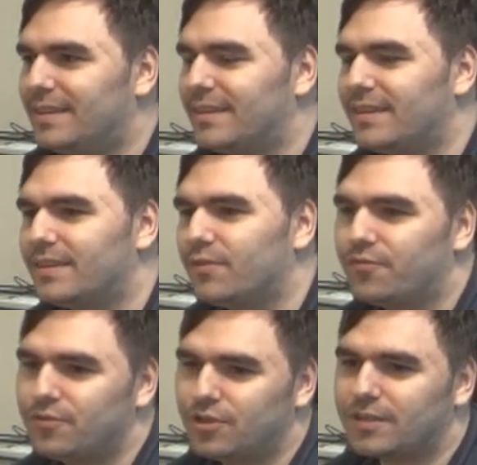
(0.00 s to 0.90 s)
In the
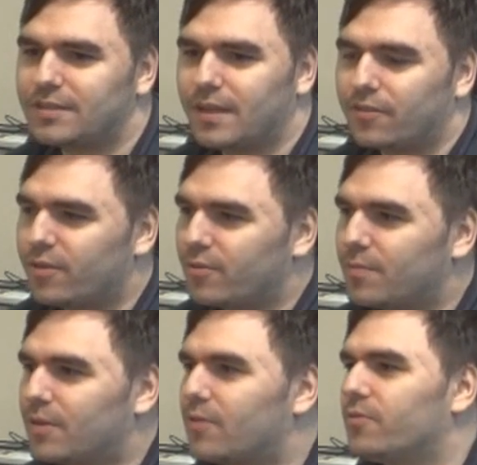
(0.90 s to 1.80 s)
future, it's not going to
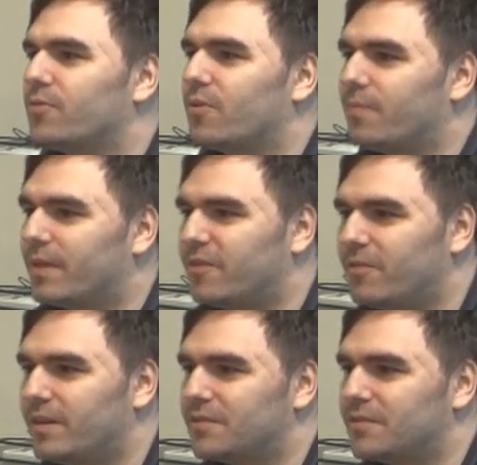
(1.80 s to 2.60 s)
be called European Union.